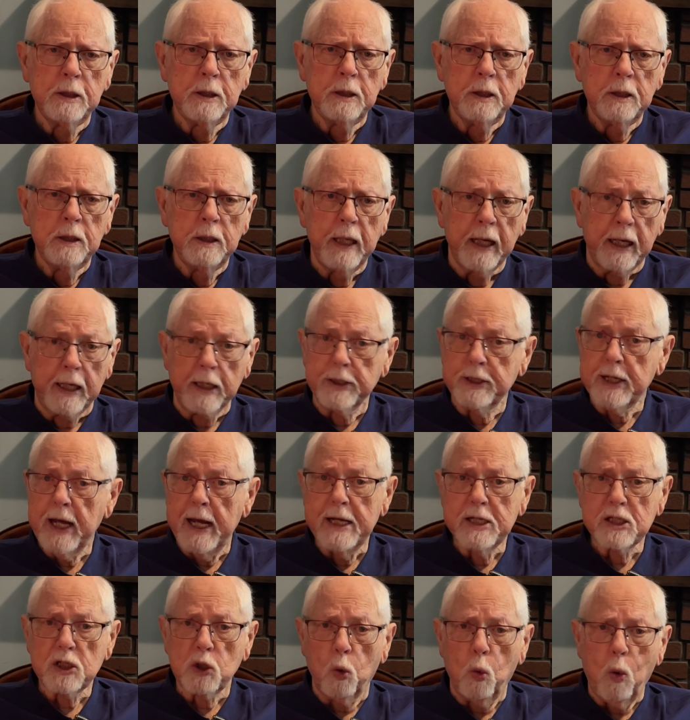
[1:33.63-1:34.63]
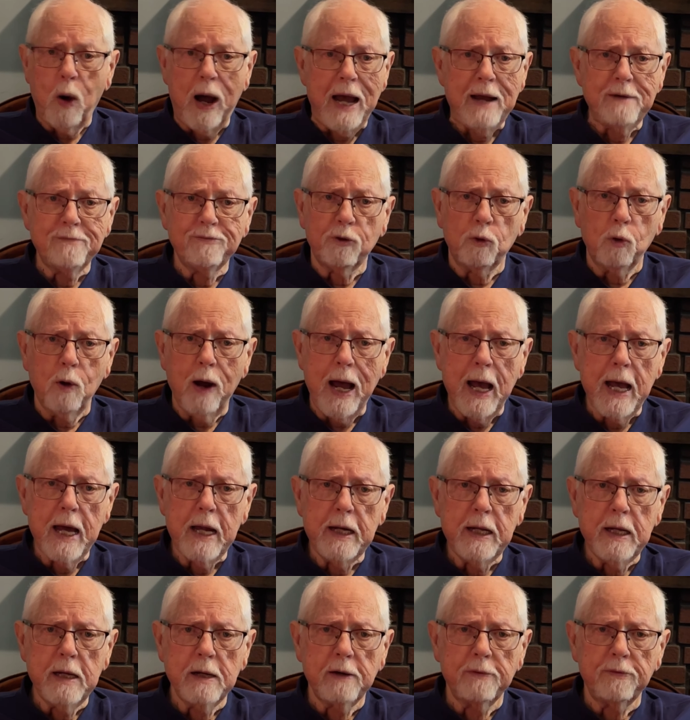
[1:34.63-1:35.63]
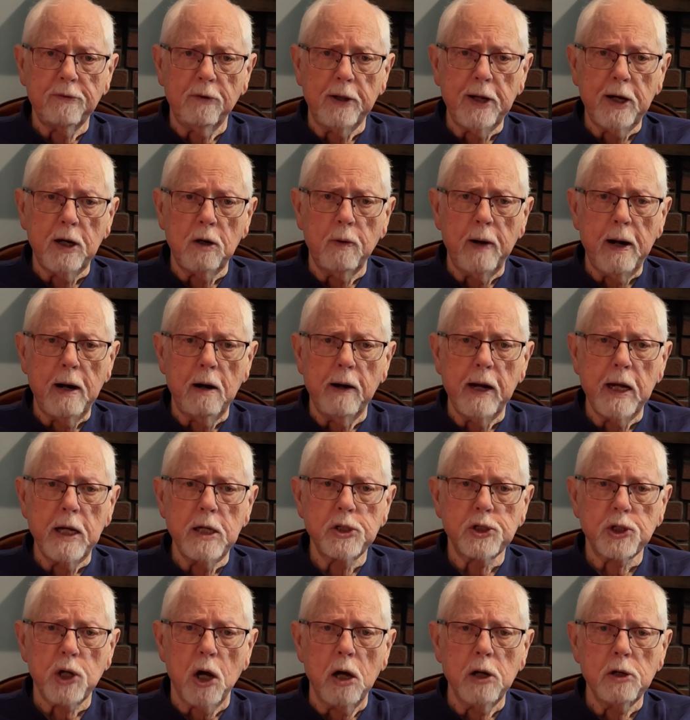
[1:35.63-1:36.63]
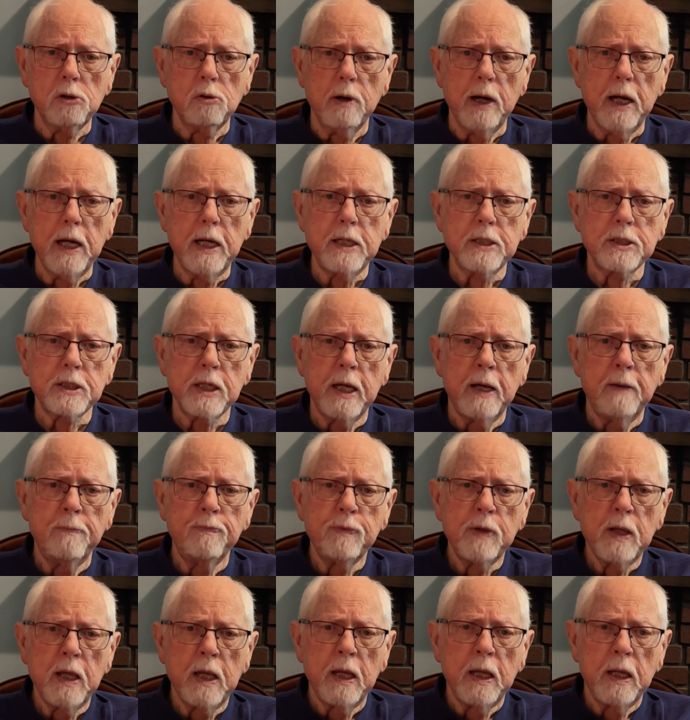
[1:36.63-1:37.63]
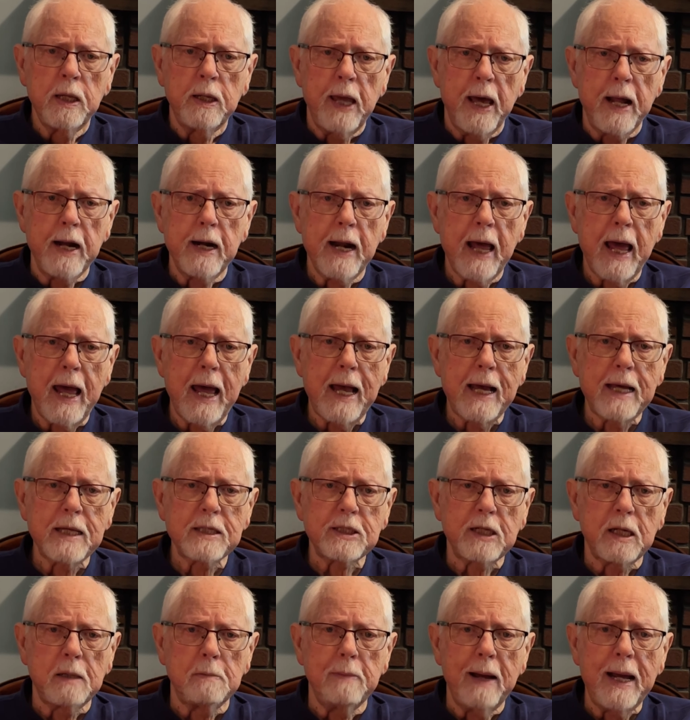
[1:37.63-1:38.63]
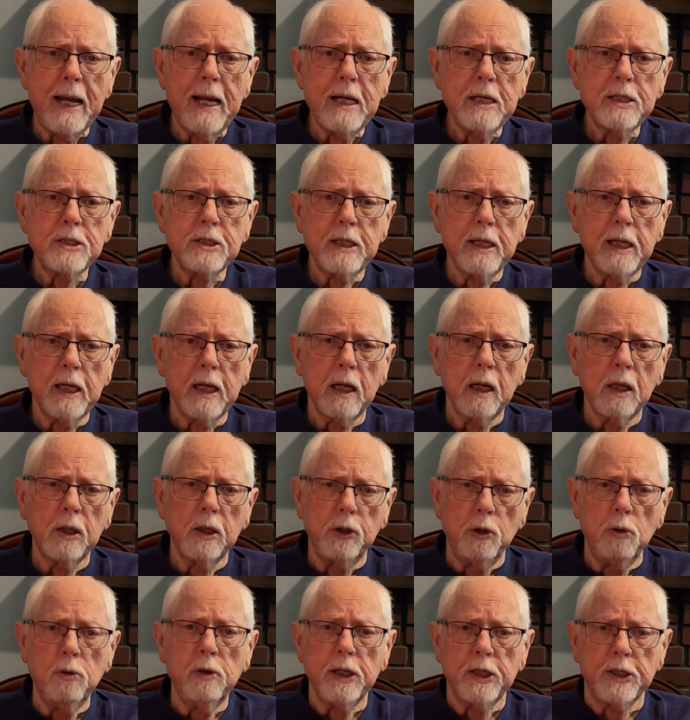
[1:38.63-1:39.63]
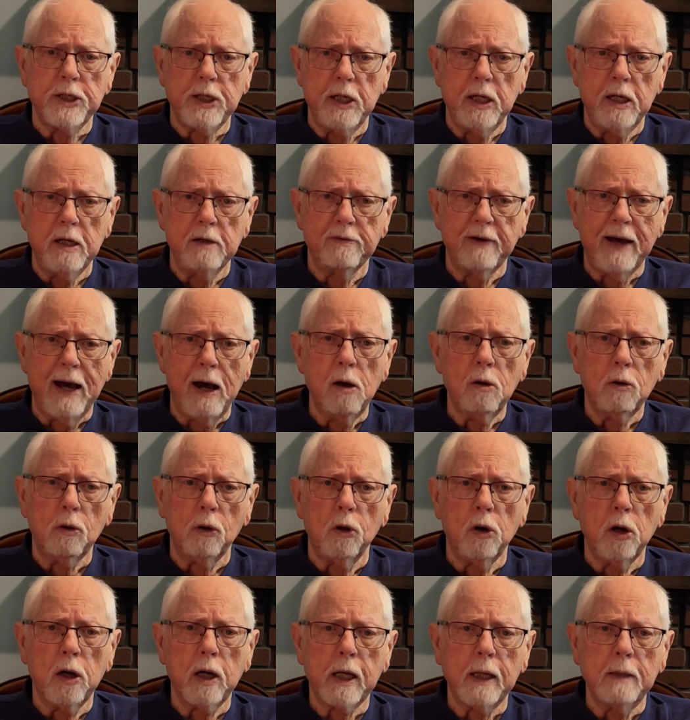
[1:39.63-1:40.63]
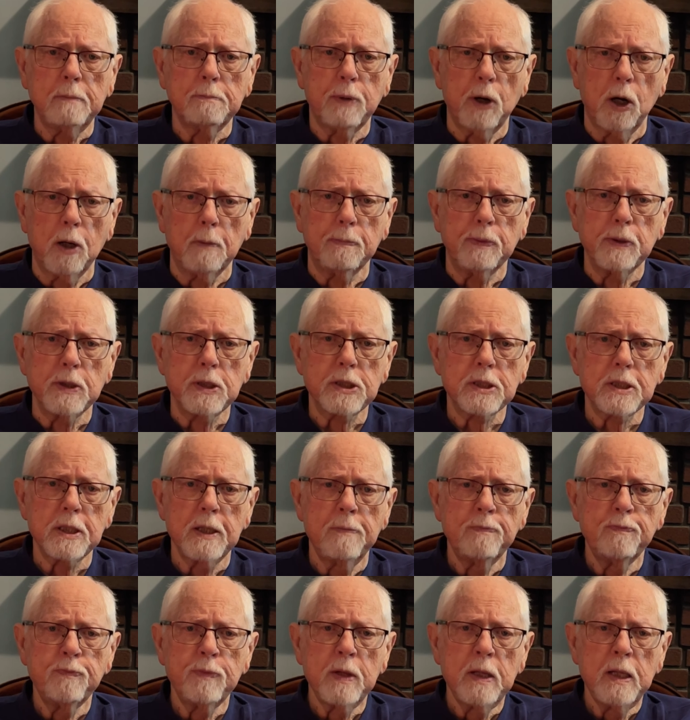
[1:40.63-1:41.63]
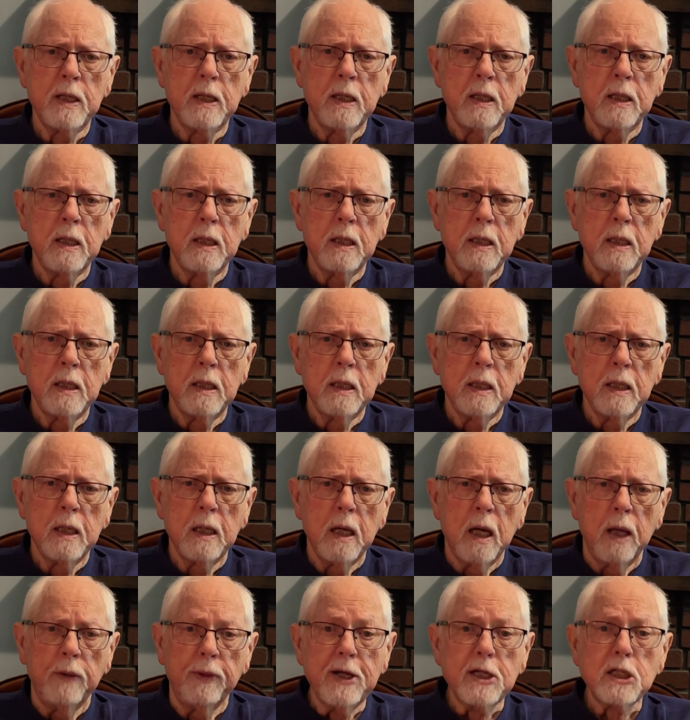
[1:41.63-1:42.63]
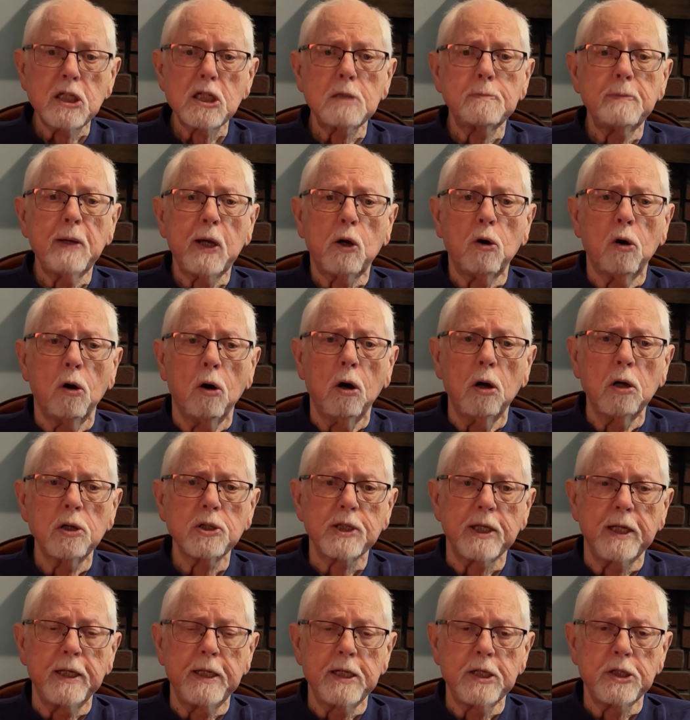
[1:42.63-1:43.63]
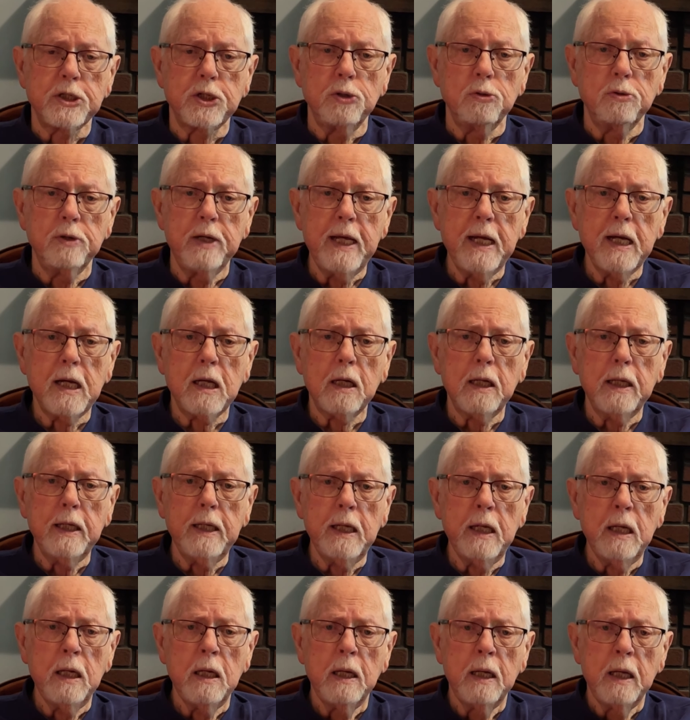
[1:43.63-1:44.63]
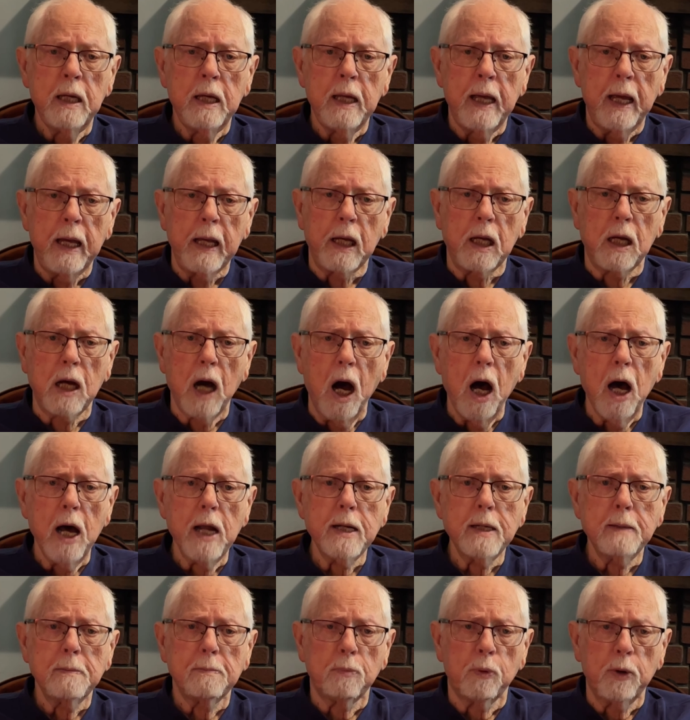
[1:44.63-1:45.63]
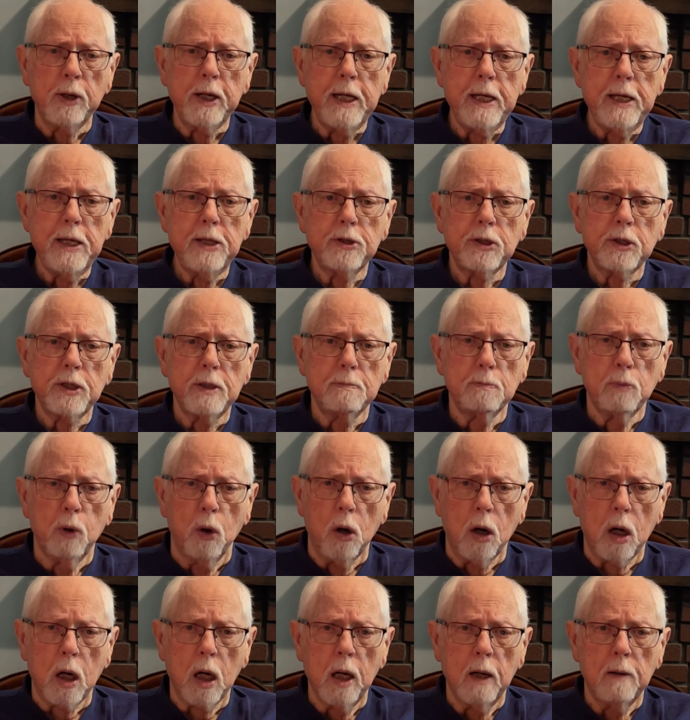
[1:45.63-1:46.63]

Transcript: It contains a wide variety of literary genres, yet it has an amazing unity of outlook and purpose. This is because it is uniquely a God breathed book,